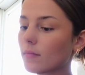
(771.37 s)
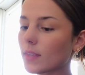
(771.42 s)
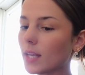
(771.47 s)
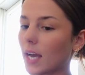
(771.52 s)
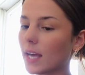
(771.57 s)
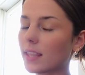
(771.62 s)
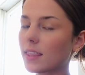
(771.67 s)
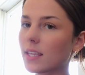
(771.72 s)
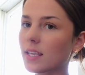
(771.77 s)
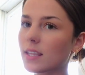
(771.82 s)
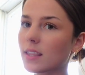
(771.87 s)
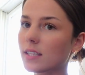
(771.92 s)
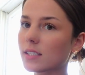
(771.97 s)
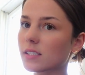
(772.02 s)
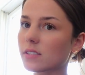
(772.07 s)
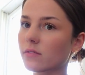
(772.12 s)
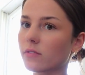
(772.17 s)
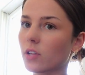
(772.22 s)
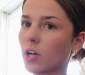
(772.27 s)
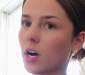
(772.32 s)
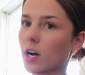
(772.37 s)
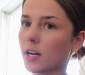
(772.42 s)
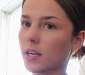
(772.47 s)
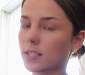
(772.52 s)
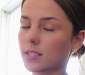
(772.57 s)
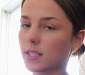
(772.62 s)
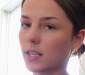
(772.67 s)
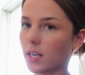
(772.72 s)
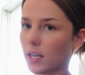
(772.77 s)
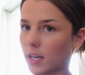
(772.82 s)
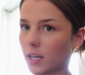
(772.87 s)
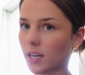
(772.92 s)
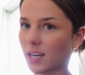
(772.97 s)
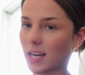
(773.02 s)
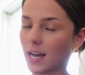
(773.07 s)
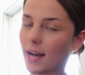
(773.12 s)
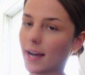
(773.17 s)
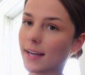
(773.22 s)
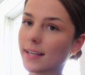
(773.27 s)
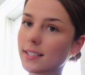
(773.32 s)
I think this vlog is gonna get
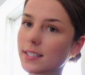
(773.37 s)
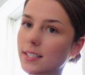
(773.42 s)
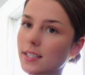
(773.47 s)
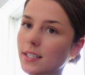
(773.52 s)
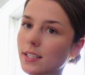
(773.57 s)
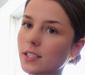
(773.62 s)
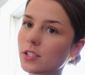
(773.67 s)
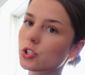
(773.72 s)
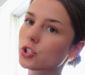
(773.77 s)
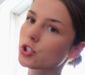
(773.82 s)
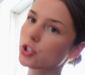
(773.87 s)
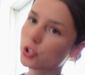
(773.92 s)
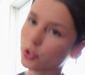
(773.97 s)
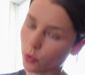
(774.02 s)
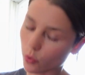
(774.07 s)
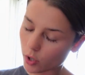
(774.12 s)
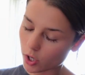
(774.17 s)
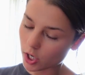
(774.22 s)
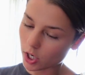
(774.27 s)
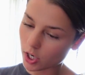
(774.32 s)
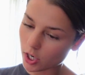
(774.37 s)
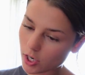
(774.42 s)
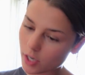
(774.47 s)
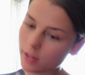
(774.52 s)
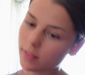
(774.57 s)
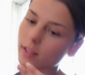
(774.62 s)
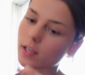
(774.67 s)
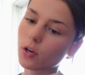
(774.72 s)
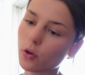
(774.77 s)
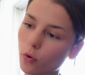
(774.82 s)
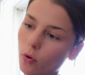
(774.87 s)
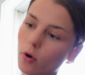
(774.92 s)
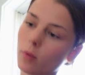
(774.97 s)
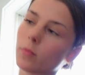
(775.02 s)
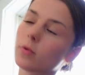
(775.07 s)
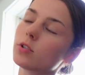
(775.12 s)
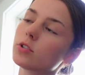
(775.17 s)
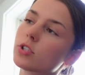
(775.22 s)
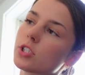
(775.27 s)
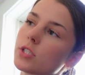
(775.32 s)
cut shorter than
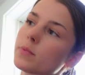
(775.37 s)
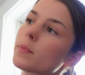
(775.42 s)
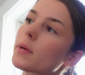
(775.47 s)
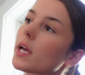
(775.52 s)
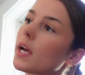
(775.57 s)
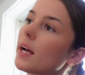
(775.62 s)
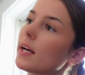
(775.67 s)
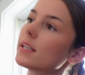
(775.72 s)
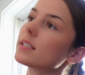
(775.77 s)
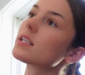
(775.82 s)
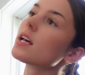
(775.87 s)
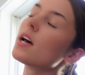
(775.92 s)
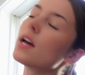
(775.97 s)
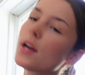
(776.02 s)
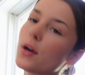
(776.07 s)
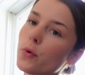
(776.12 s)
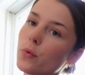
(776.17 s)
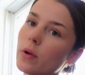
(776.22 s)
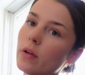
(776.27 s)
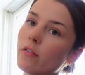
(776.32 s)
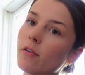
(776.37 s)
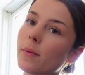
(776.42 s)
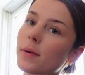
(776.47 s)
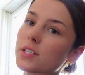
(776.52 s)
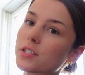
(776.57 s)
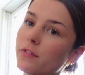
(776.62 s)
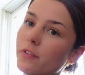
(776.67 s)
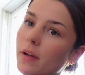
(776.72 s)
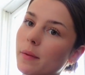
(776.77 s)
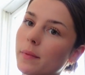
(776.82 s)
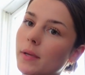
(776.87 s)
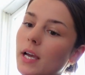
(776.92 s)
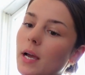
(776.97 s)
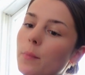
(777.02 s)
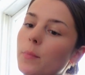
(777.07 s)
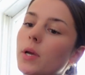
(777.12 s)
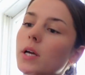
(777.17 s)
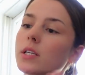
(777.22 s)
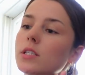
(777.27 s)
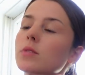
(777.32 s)
normal just because we have a bunch of family
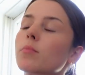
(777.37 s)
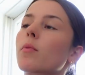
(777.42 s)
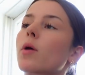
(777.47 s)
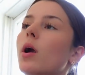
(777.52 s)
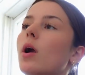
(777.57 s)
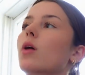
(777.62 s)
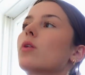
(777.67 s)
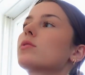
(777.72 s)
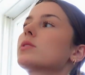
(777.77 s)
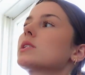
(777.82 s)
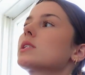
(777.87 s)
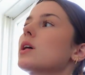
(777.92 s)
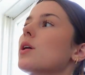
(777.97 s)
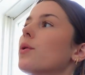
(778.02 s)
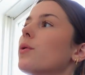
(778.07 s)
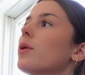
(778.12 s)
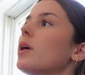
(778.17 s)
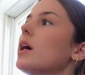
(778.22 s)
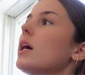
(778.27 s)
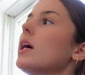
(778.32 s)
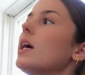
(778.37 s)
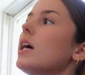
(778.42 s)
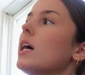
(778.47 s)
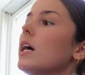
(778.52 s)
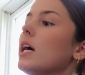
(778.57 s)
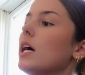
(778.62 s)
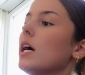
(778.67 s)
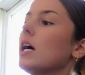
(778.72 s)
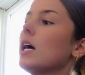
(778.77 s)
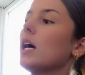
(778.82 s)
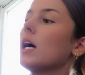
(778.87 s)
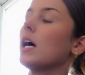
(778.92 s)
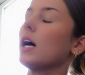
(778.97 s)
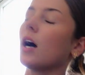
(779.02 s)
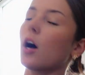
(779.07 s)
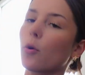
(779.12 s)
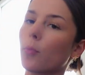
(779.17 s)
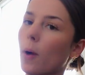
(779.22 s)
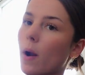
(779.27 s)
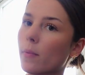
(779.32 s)
coming in tomorrow. So
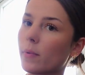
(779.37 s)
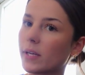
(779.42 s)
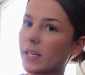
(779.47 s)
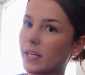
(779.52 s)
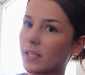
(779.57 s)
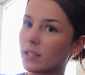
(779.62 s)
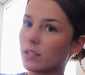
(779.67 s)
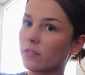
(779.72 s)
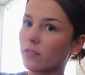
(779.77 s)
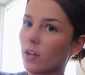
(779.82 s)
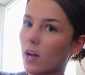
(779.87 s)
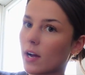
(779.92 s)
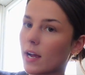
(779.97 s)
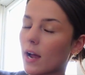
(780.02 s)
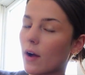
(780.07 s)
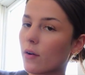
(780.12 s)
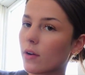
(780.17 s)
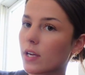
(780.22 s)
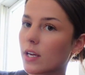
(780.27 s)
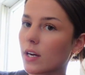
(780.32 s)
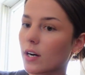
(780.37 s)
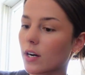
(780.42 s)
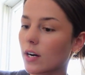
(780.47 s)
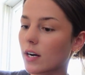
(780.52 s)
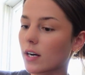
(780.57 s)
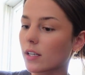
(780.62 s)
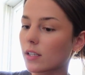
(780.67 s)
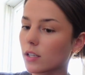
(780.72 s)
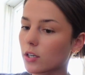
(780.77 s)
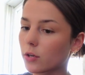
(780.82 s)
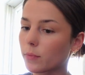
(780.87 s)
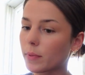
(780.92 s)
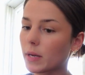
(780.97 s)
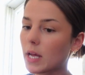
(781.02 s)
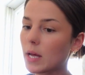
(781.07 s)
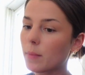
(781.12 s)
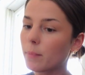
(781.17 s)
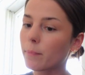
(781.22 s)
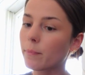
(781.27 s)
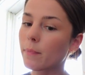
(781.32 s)
I'll probably end the vlog out here in a little
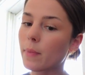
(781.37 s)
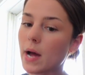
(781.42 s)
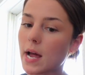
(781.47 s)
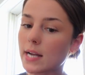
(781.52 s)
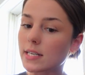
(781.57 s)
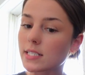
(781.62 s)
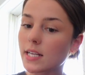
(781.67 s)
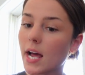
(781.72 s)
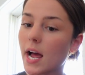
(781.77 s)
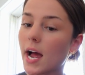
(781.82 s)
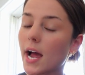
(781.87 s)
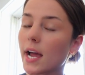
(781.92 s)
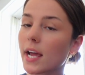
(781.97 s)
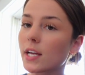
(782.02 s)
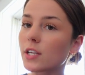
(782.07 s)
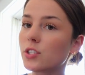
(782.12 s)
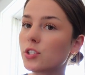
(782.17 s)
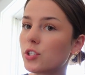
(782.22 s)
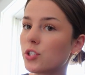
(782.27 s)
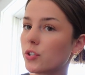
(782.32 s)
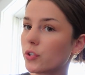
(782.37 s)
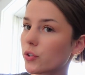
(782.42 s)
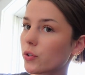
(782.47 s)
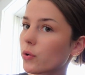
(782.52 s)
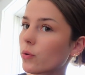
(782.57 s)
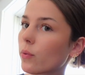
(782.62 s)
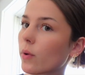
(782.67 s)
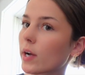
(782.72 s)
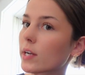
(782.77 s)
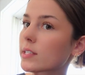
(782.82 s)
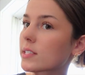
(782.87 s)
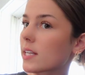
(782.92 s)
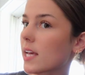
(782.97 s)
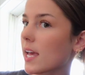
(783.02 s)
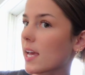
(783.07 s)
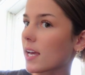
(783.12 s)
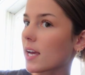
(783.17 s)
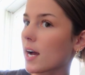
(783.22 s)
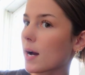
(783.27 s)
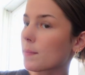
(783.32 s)
bit, but I do want to
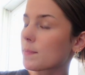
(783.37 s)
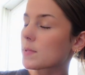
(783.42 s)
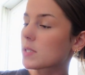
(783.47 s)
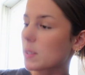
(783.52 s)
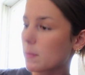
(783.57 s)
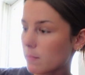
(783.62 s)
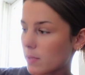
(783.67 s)
hang up some